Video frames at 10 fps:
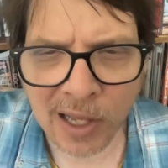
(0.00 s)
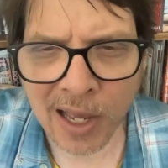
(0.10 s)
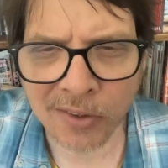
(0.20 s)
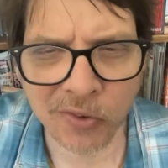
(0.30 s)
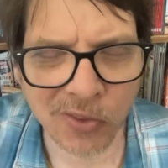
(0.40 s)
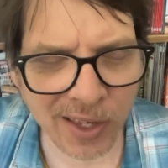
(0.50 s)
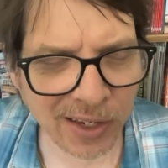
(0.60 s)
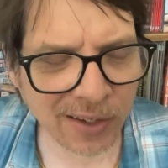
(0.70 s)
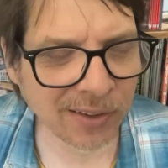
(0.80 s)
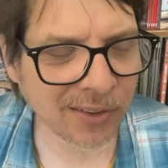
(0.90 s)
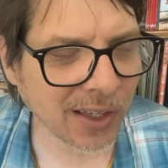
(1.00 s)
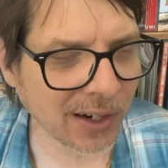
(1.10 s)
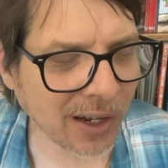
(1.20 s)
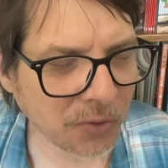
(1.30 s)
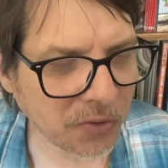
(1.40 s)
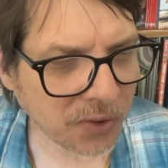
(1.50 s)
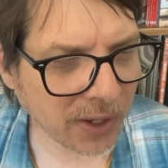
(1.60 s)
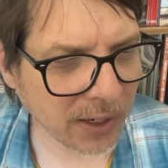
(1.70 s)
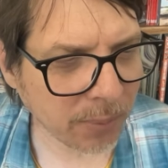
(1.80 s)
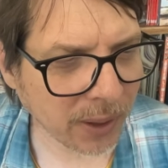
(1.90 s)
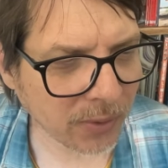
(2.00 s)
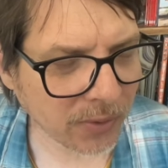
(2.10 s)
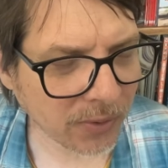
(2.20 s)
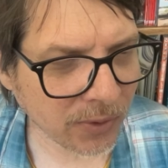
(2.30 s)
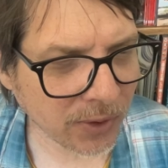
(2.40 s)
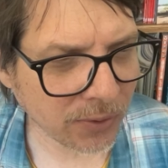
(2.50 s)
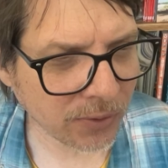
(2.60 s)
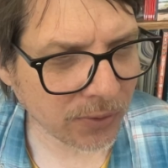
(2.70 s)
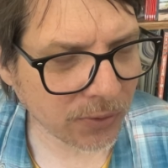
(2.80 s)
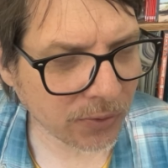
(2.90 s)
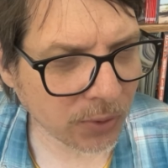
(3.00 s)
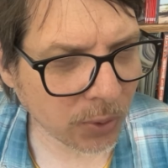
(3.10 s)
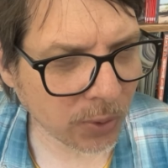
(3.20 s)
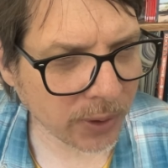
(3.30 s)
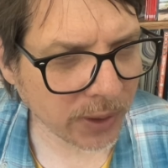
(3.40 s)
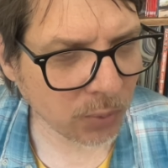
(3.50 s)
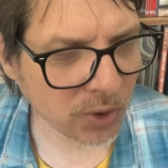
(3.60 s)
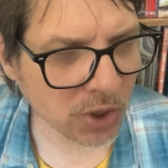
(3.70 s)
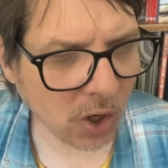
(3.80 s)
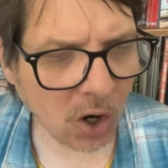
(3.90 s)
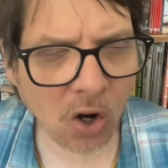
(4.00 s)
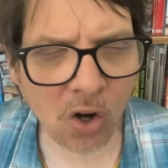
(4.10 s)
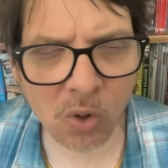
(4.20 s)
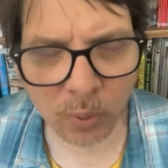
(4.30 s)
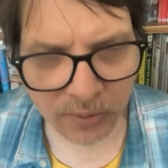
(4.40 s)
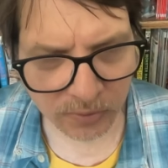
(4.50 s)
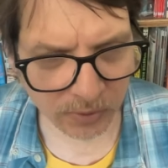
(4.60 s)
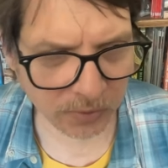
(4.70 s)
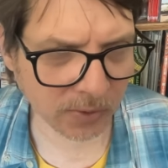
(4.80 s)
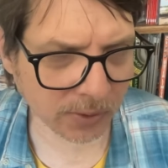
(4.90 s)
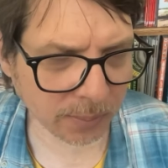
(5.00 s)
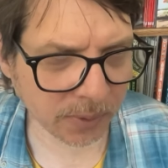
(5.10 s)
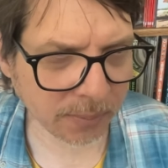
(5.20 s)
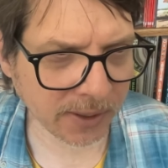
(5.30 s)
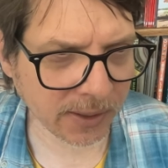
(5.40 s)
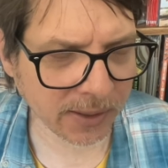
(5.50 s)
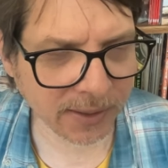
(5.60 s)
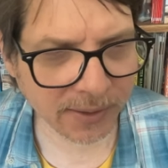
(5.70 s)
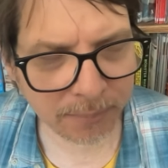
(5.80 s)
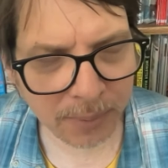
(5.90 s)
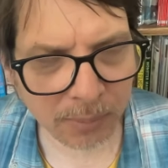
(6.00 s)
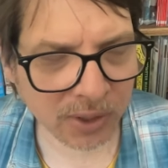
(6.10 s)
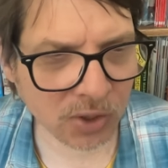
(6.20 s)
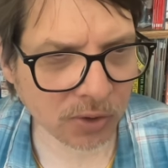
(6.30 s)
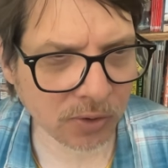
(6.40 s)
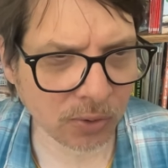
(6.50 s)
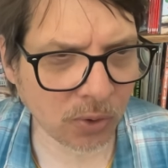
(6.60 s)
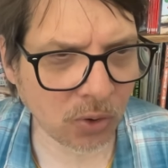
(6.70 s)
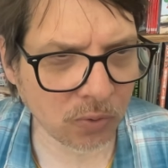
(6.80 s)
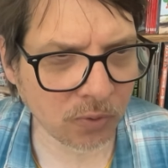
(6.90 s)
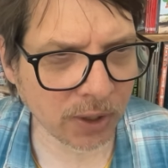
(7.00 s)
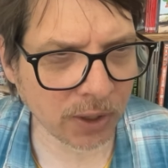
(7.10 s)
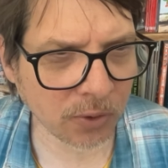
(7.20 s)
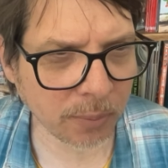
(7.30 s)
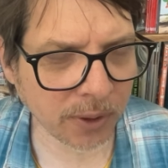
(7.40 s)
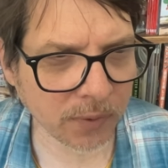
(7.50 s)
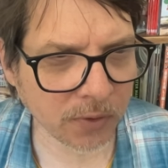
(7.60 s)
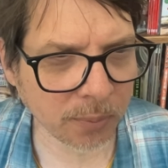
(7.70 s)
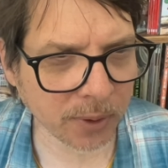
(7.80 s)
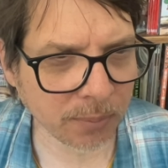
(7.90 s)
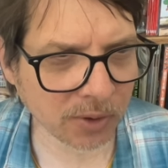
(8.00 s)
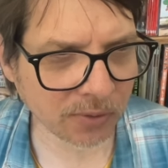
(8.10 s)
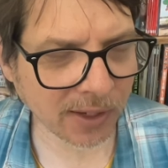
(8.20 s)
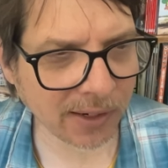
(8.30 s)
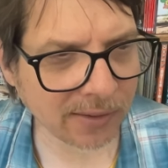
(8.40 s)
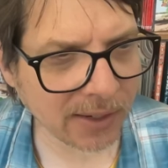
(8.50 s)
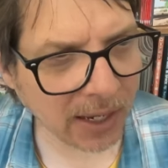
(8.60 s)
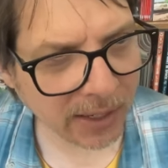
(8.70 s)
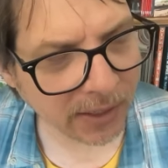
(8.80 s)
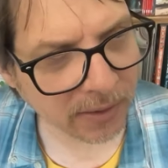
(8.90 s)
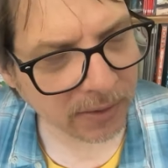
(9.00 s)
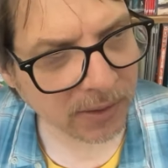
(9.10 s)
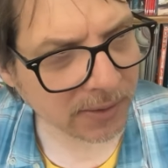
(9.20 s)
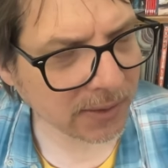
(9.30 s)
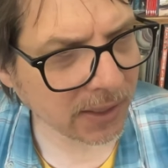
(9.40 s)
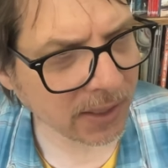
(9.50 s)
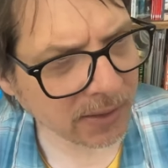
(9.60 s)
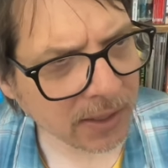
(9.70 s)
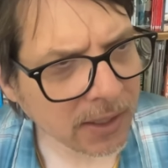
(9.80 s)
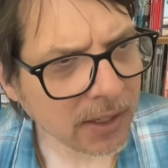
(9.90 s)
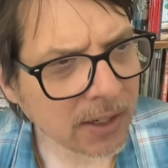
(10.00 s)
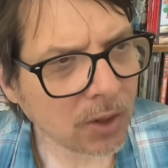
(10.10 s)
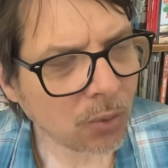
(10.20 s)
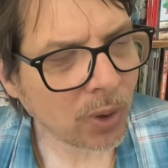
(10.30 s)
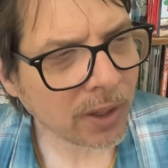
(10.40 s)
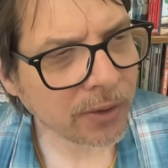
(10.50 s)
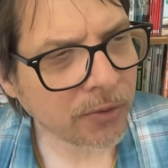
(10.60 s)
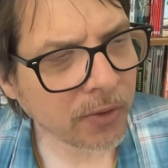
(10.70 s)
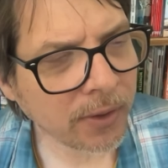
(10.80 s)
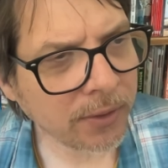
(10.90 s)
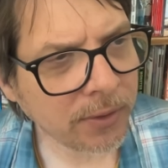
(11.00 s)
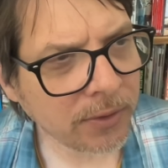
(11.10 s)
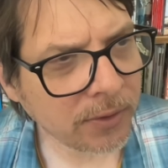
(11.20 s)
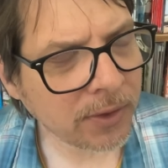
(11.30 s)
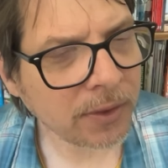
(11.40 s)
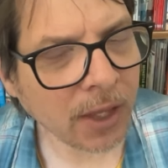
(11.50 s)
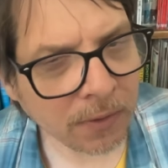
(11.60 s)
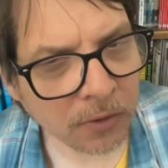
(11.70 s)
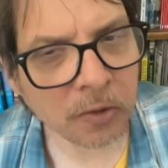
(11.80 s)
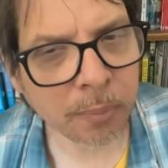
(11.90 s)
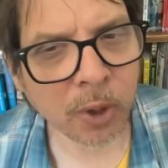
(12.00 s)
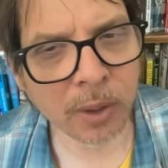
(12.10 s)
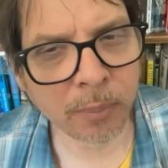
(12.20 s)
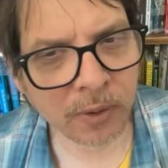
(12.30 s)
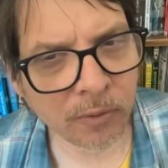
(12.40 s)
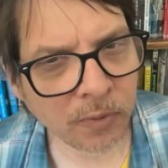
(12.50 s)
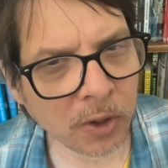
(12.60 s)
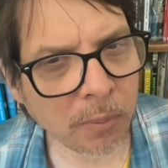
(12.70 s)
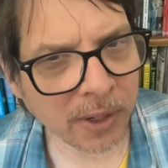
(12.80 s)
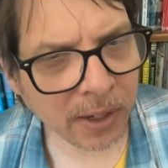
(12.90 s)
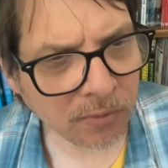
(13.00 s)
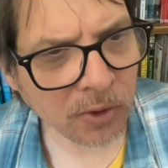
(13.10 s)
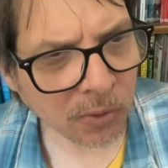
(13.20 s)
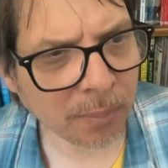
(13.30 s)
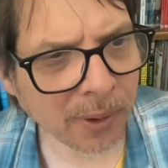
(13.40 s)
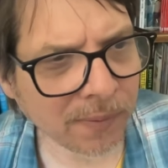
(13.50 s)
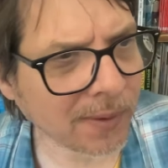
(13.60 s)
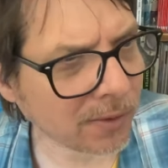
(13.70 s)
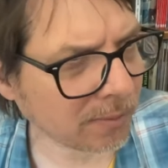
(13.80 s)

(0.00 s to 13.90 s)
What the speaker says: last thing that I'll say about this story, which always disturbed me, and maybe I should do a whole video about this, but I'm just kind of tacking it on at the end, and this is brought up in the film, and I've known about this